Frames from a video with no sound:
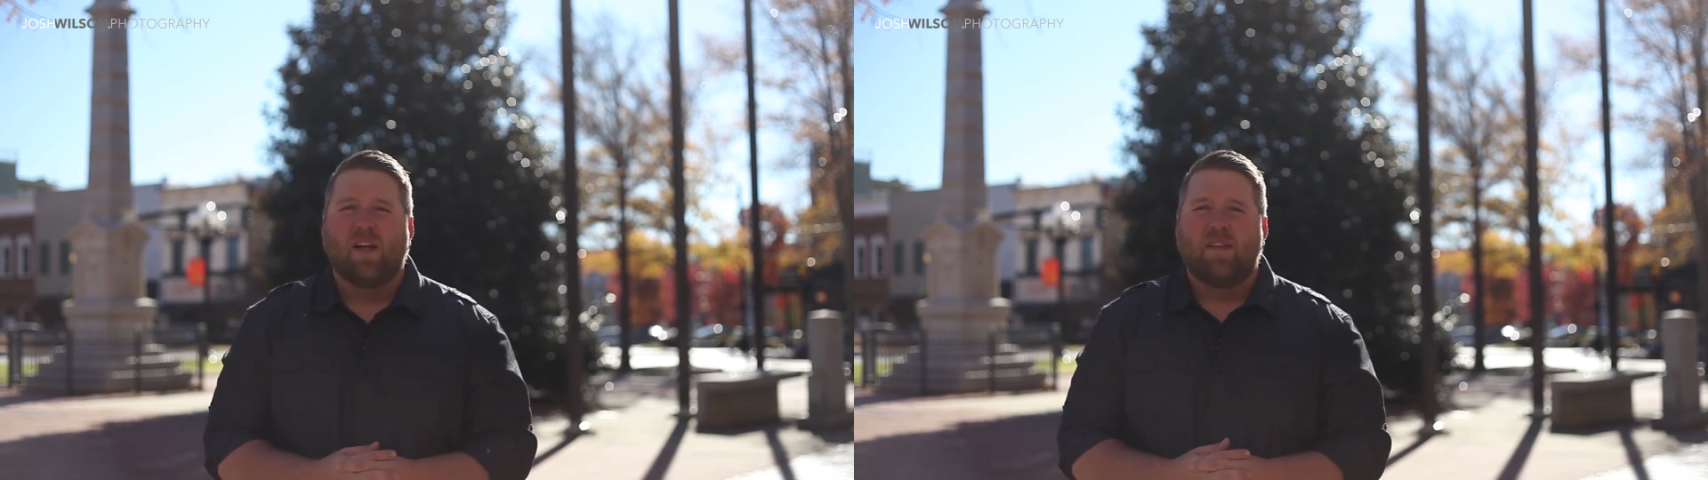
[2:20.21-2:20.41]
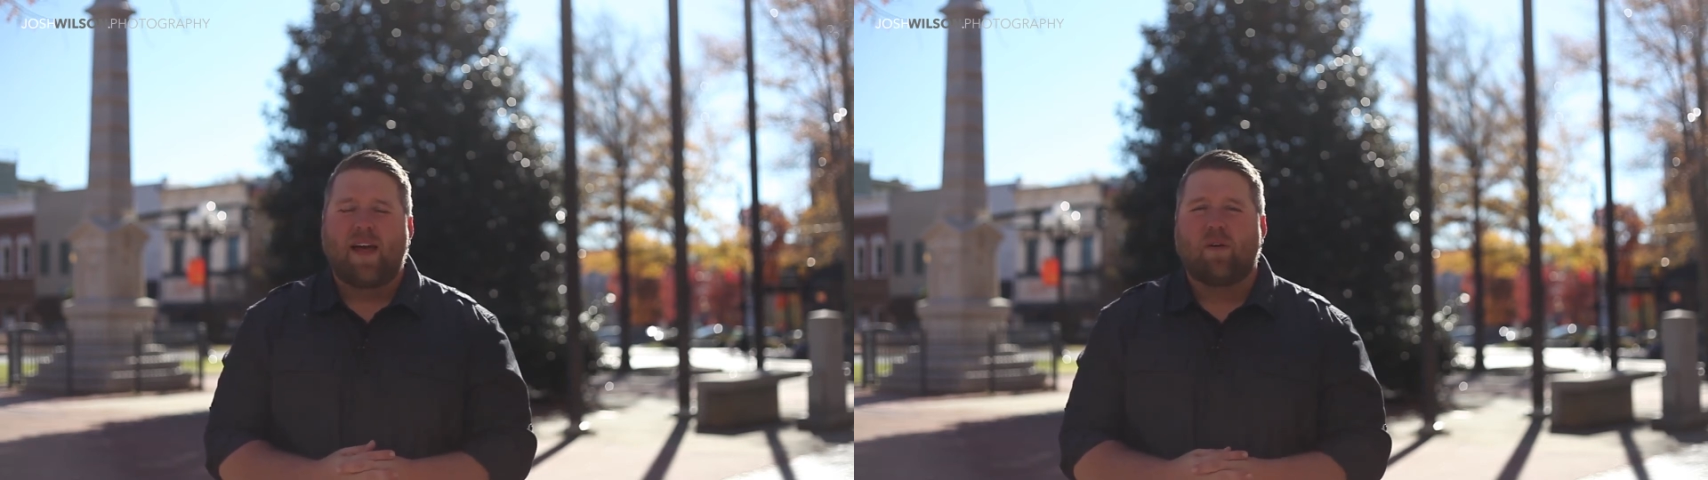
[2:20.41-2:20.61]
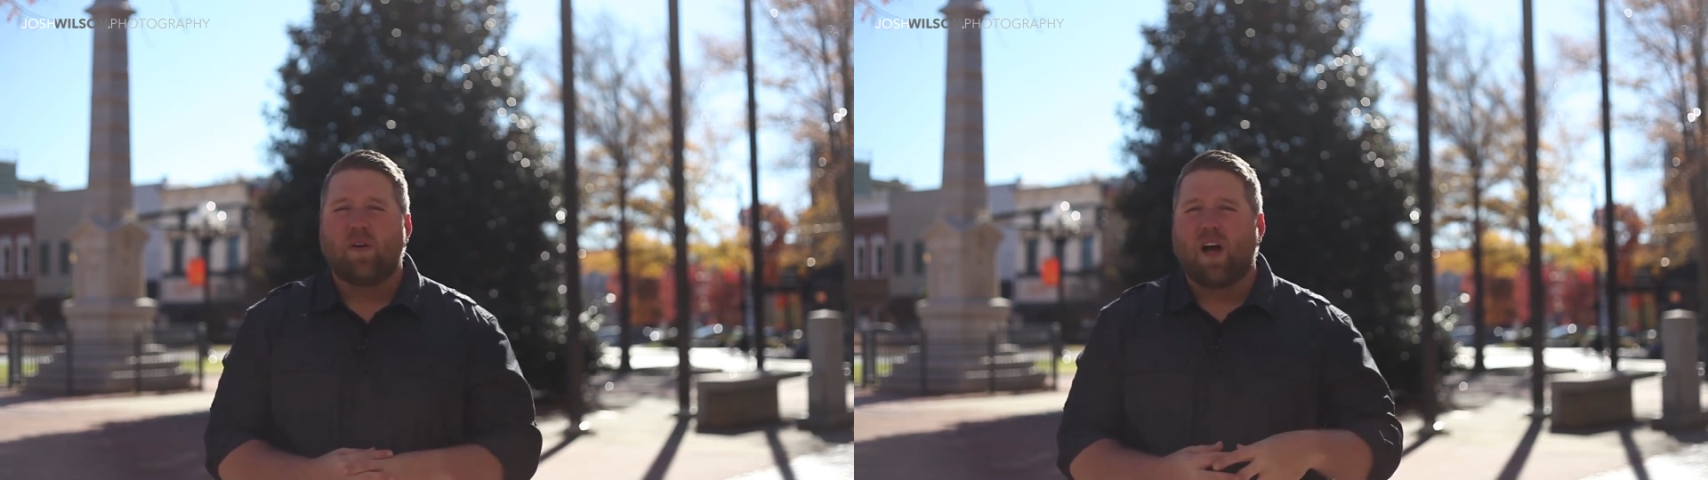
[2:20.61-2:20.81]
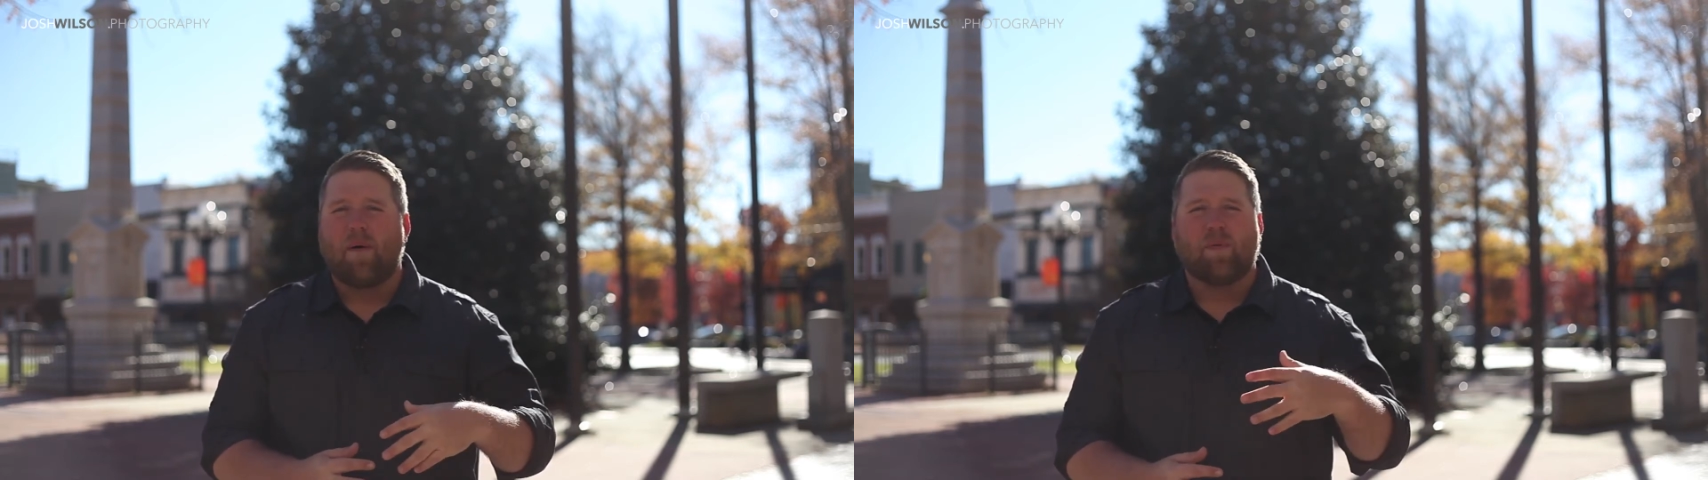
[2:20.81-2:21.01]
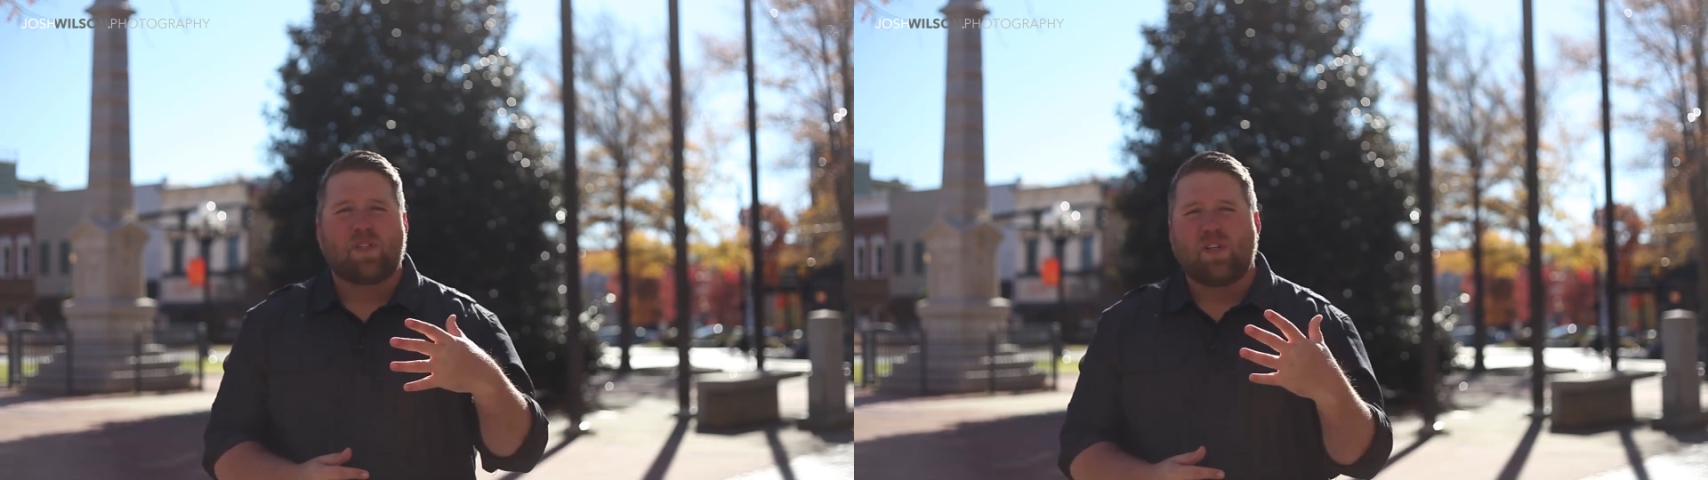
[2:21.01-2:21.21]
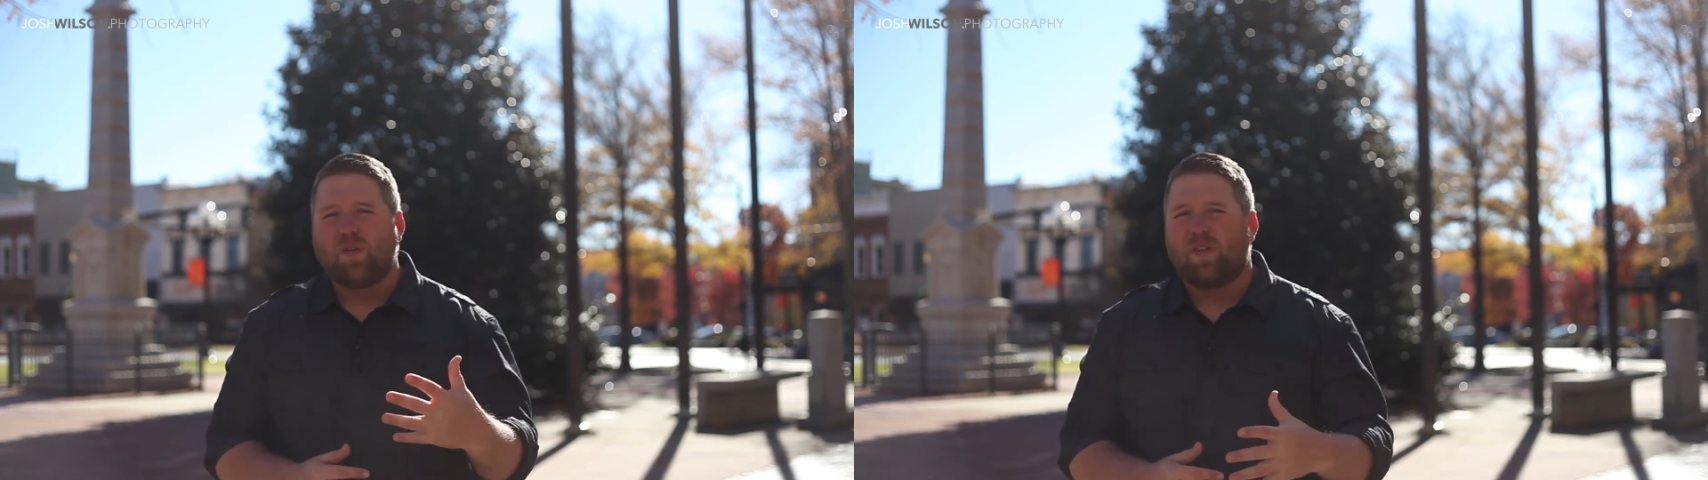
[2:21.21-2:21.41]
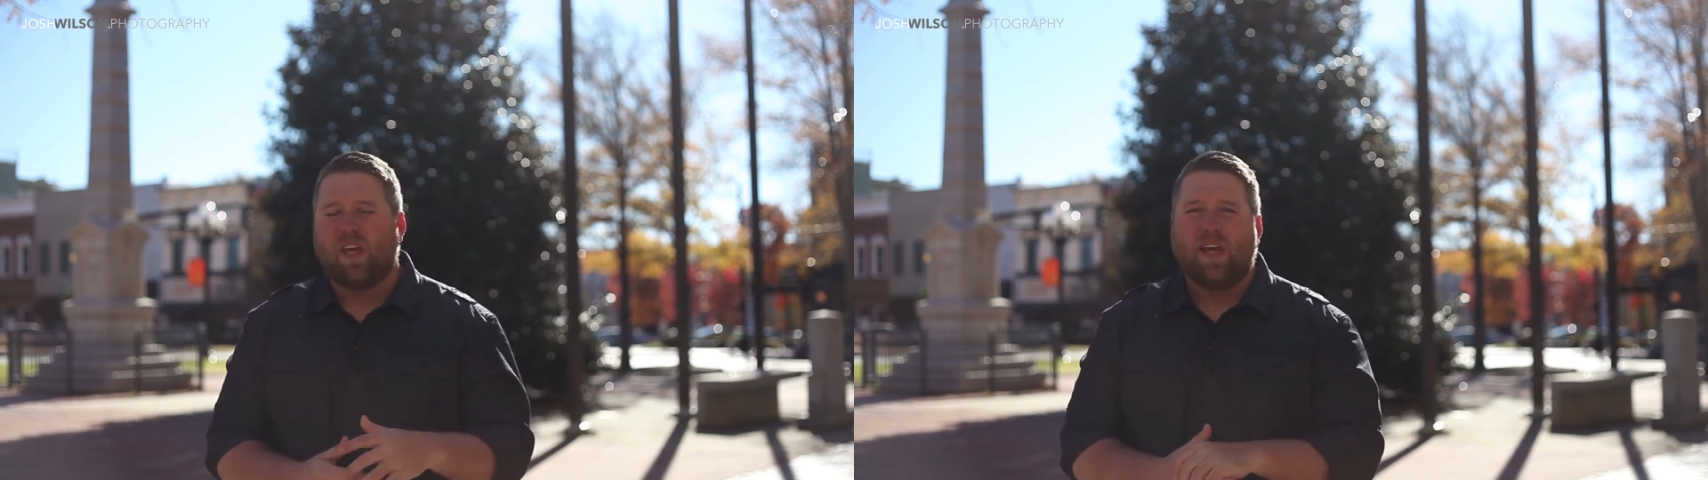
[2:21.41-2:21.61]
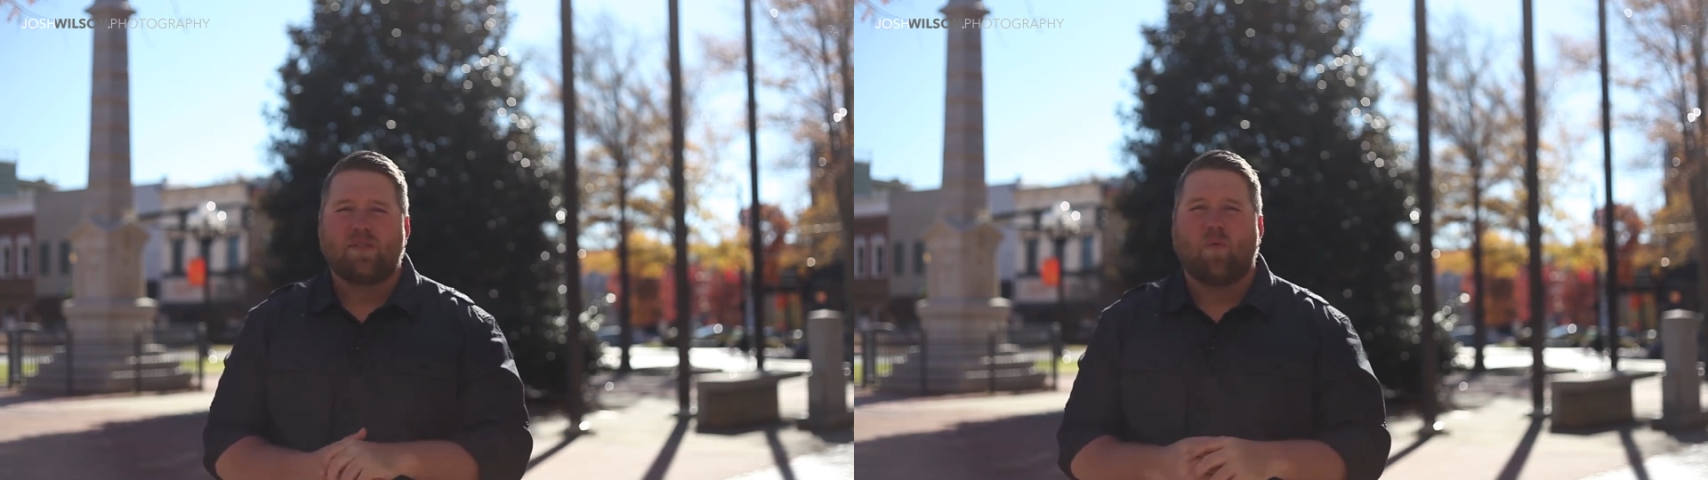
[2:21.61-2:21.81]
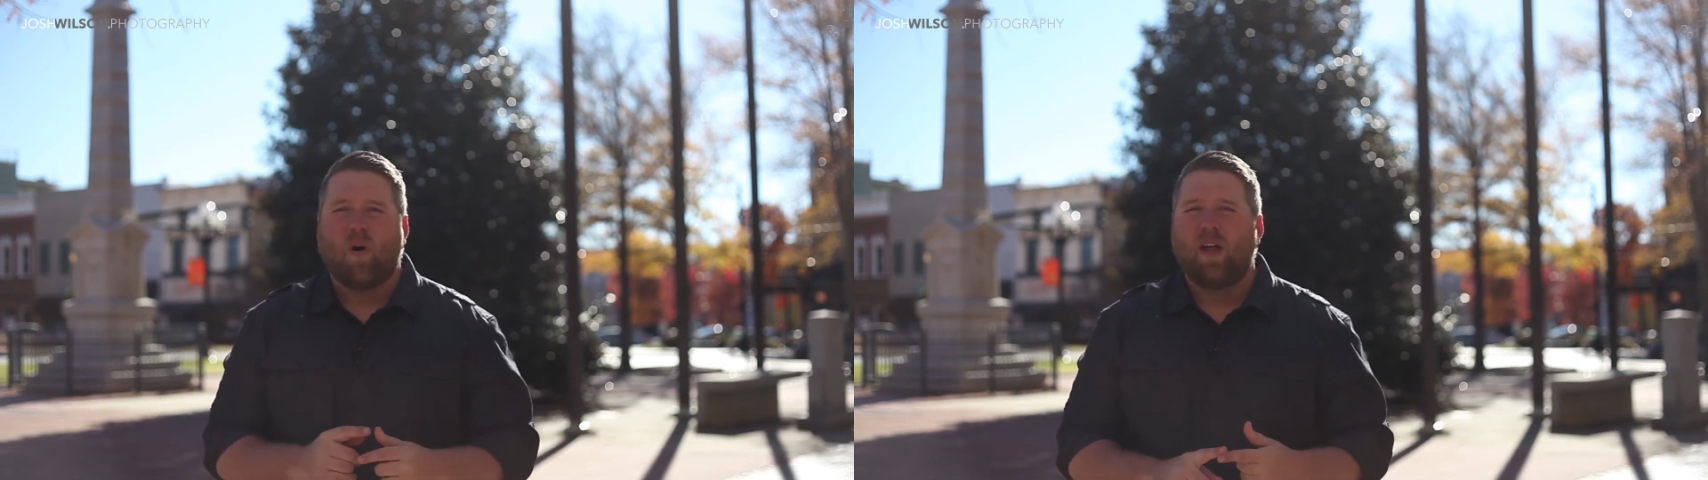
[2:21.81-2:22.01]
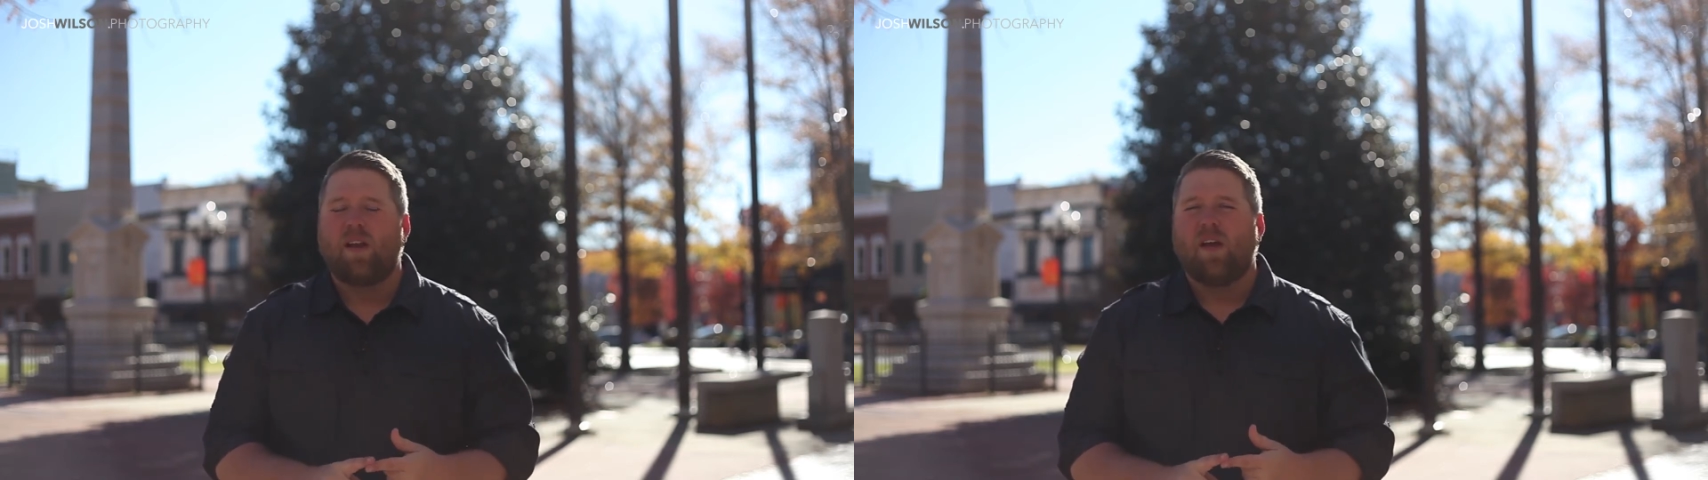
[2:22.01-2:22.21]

That'll accomplish two things. One,